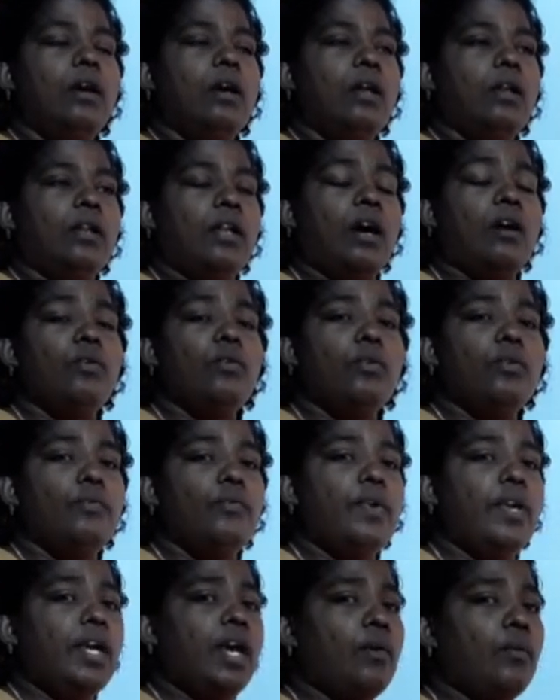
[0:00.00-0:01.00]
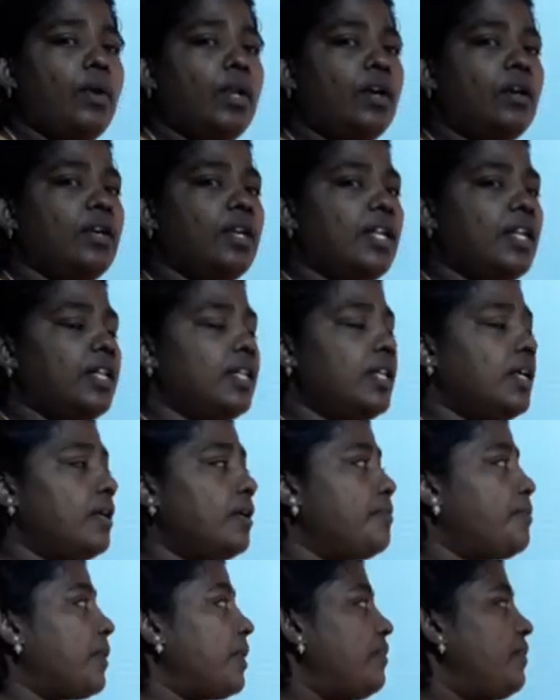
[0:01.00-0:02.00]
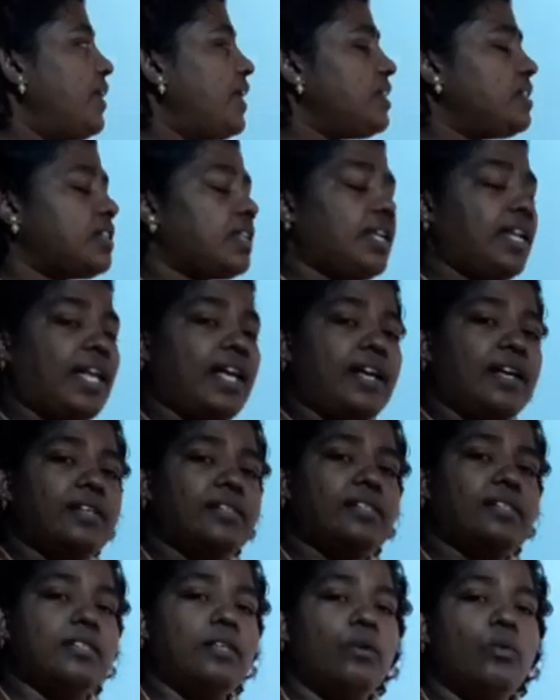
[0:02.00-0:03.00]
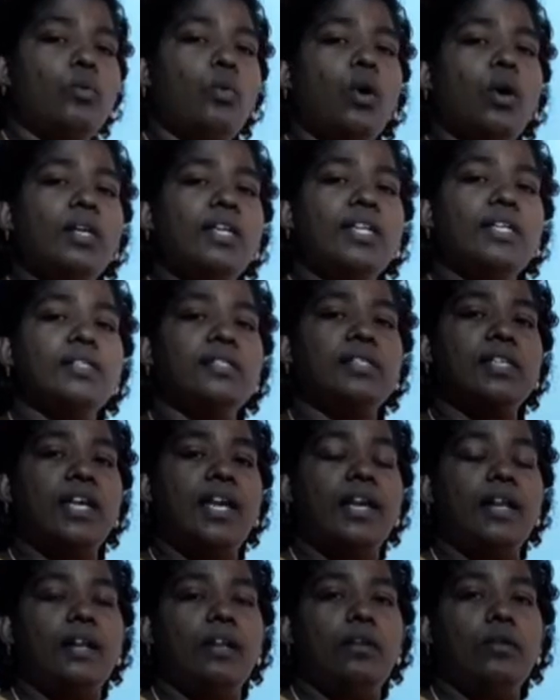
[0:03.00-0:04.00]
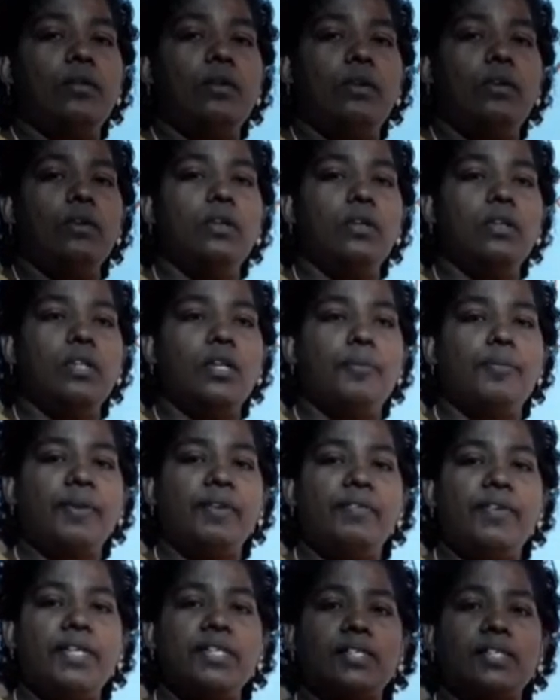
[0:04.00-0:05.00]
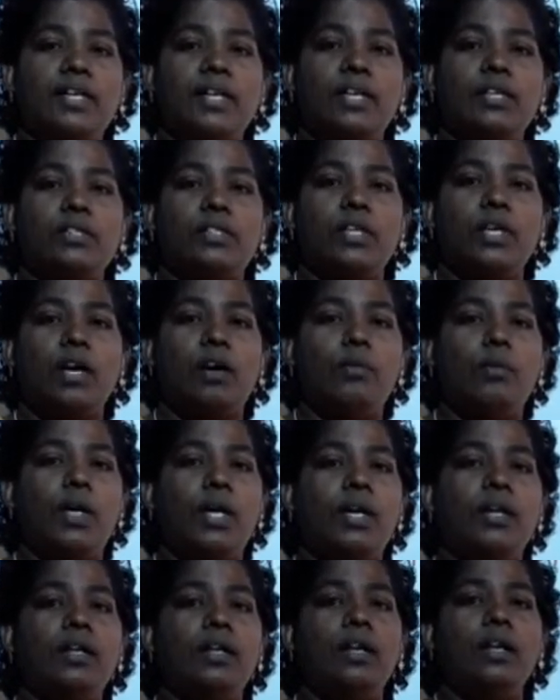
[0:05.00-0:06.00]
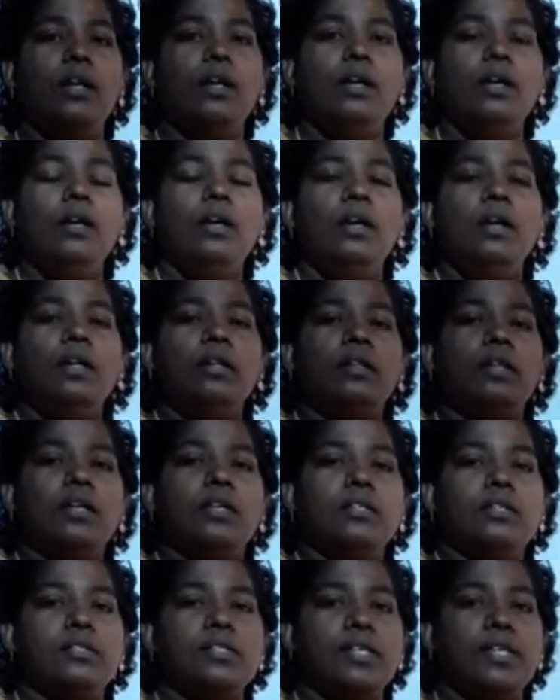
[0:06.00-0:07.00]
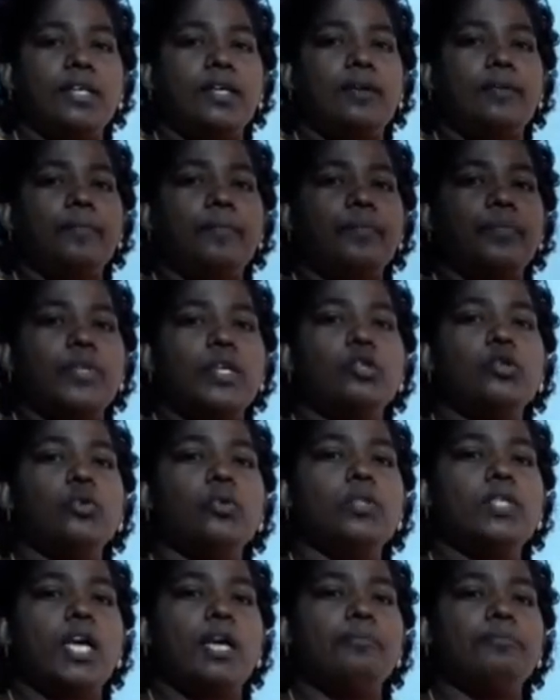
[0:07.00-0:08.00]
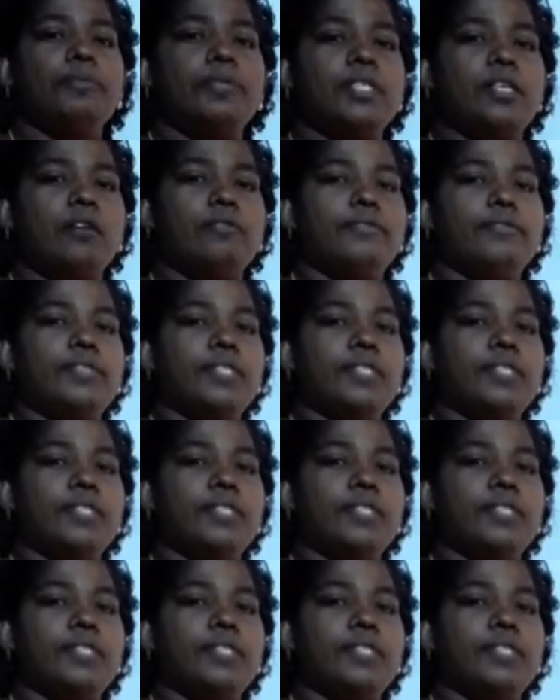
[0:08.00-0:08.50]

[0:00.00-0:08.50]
Now we have learned in the previous class what is scale. In the previous class we have learned there is 2 types of